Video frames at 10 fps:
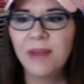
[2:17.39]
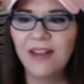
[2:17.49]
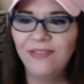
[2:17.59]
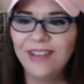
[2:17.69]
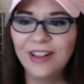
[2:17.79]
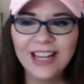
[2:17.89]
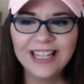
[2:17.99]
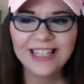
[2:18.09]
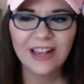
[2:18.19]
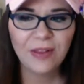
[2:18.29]
But I feel like
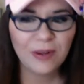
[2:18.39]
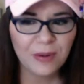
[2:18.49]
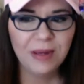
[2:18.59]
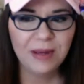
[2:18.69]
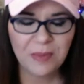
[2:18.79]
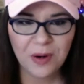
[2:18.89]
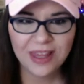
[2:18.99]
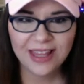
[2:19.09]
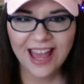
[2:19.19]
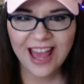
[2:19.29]
it's a little bit more
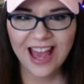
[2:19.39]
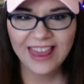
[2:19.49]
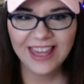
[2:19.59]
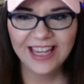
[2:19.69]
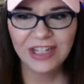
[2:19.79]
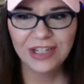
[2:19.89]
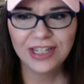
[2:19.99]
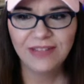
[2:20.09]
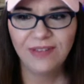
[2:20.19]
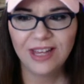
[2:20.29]
than that. I think it's
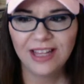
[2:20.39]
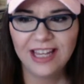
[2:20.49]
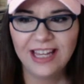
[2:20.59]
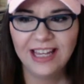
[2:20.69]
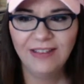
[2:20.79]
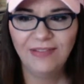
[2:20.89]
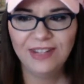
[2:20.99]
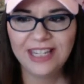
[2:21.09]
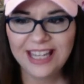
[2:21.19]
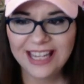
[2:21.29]
just feeling
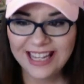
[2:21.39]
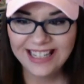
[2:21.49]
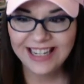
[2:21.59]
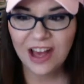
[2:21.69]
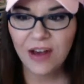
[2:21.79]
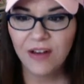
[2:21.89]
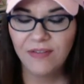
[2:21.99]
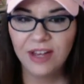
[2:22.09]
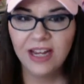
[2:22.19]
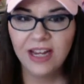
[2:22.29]
fatigued
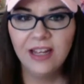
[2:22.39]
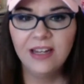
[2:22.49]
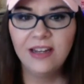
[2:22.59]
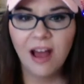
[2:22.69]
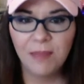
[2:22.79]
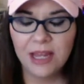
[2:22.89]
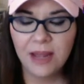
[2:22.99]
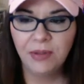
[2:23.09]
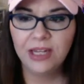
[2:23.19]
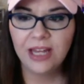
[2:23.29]
of not being
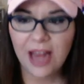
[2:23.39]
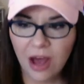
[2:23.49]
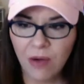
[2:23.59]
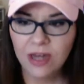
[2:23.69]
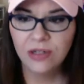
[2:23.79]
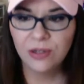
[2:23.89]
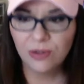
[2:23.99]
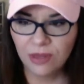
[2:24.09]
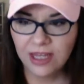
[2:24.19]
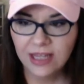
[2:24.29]
able to get out and
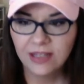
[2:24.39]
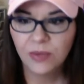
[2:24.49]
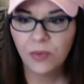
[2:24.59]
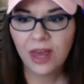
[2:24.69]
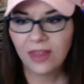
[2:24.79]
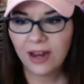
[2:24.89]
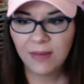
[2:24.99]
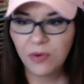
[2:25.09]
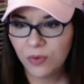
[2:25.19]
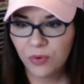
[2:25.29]
do things the way that
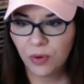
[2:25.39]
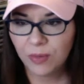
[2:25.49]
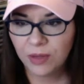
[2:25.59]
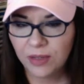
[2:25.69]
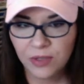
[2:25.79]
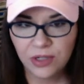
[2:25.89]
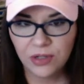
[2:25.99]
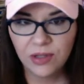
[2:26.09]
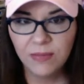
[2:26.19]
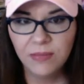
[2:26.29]
I normally would
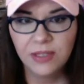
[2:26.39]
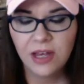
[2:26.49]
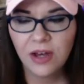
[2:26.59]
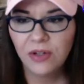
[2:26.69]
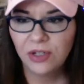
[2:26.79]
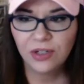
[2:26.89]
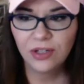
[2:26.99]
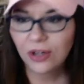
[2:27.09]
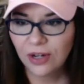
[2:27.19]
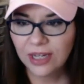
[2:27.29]
do them. So just
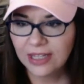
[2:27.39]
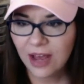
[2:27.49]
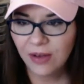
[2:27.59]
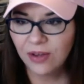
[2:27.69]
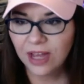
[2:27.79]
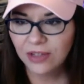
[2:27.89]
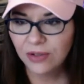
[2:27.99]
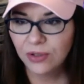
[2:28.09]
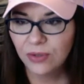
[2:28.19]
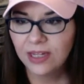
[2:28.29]
curious how you guys are
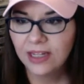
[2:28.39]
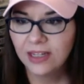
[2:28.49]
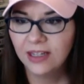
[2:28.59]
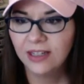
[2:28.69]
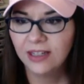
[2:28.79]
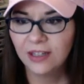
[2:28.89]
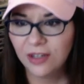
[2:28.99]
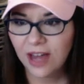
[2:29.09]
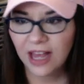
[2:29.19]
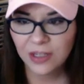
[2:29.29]
doing
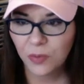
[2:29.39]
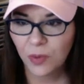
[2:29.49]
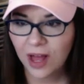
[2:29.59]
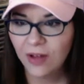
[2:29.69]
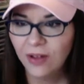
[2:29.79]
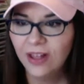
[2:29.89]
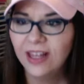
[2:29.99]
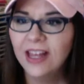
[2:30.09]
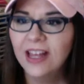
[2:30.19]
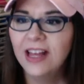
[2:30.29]
as well.
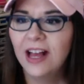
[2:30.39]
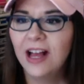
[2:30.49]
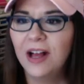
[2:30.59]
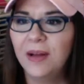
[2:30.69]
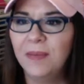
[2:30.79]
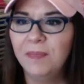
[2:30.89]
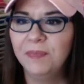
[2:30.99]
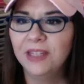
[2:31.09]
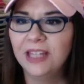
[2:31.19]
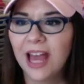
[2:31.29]

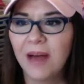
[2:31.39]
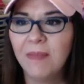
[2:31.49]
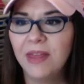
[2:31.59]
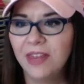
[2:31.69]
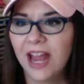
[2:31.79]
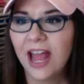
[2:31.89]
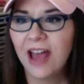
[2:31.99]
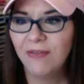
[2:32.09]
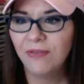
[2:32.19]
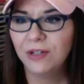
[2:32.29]
Yeah, a month and a
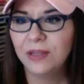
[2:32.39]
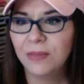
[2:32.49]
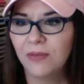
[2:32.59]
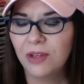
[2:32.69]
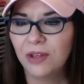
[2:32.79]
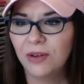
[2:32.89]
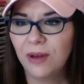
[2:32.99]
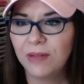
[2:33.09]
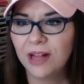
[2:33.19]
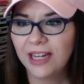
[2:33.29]
half for some of you.
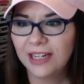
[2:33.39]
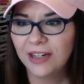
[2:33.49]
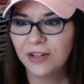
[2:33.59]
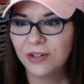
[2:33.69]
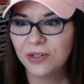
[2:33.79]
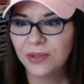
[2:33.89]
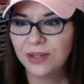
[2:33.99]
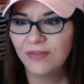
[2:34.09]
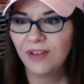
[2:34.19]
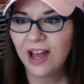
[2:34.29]
I'm glad to hear you're
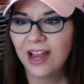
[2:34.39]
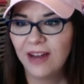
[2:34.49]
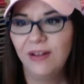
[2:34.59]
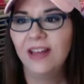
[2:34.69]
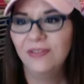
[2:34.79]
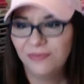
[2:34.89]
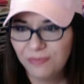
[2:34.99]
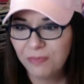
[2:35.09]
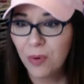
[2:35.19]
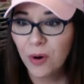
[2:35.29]
doing fine. I'm
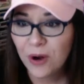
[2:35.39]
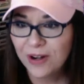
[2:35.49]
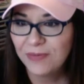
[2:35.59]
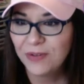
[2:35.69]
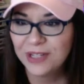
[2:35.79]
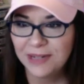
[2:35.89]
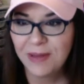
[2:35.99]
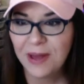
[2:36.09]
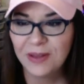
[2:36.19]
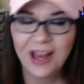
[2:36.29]
bored.
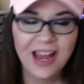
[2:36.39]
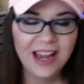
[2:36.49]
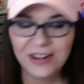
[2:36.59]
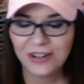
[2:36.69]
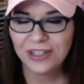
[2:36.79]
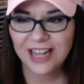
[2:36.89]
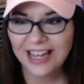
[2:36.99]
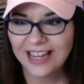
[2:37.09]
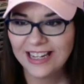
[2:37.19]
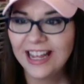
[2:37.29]
Christabel, I
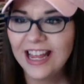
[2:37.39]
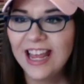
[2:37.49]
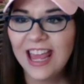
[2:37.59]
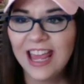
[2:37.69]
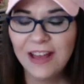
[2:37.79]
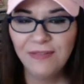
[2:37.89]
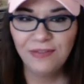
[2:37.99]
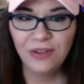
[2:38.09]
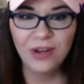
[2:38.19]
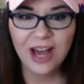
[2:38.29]
understand. If
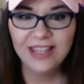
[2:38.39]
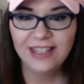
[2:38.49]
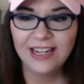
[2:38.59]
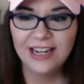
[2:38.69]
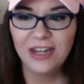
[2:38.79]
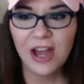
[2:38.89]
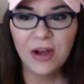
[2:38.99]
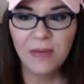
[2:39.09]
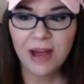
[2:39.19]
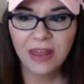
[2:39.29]
you guys didn't
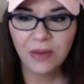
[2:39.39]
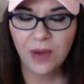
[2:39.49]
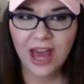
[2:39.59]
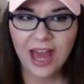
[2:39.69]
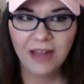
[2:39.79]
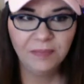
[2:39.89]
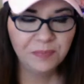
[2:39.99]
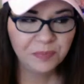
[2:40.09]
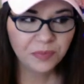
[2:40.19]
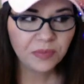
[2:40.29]
know, by the way,
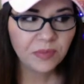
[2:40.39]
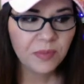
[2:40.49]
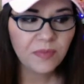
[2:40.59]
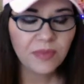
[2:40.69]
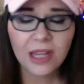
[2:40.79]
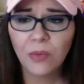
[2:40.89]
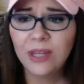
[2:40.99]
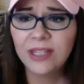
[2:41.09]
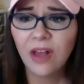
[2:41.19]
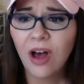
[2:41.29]

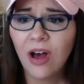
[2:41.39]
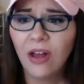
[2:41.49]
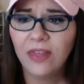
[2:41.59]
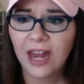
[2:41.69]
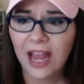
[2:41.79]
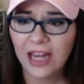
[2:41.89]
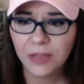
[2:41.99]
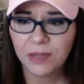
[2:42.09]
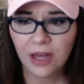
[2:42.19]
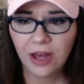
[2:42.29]
we saw that
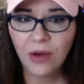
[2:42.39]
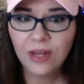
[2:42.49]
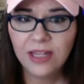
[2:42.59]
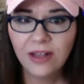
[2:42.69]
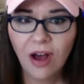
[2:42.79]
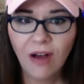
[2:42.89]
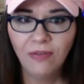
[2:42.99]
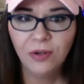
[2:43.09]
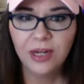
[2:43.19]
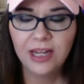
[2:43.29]
HBO is
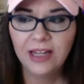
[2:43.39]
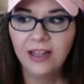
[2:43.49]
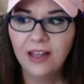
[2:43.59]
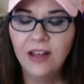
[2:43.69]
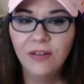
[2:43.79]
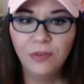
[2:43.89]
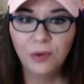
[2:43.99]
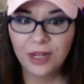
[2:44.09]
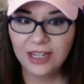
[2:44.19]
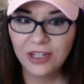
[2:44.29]
offering
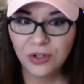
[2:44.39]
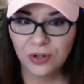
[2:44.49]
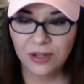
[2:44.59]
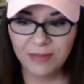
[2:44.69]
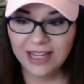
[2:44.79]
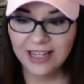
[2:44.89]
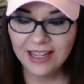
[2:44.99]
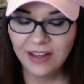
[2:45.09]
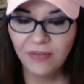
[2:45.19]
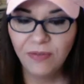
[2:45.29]
free
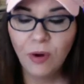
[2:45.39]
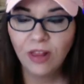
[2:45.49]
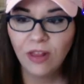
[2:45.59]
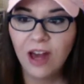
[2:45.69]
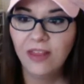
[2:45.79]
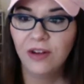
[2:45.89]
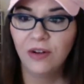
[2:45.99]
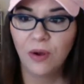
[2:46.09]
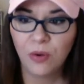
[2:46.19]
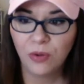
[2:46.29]
streaming for a lot of
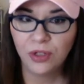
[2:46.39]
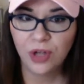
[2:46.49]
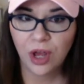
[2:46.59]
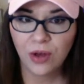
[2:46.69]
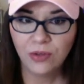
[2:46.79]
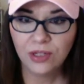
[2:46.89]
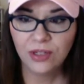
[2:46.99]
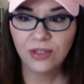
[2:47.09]
their old shows.